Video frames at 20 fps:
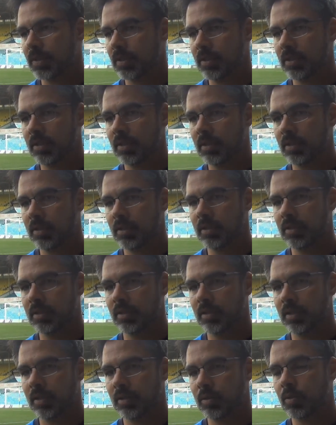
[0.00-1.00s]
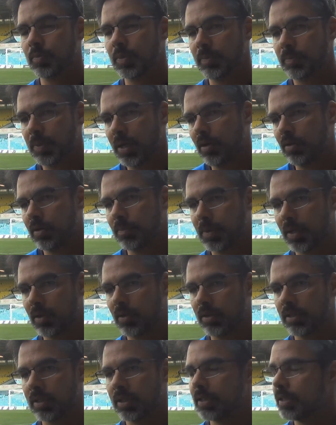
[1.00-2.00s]
to be proud
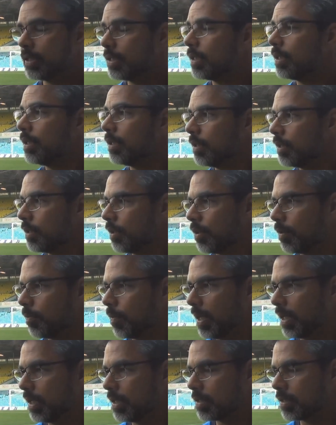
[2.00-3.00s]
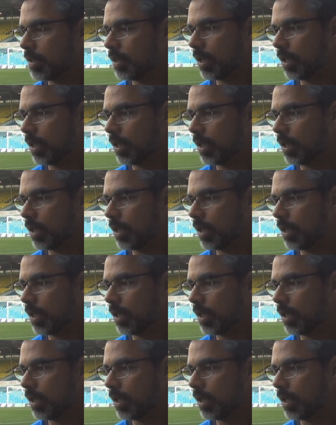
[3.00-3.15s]
about the players.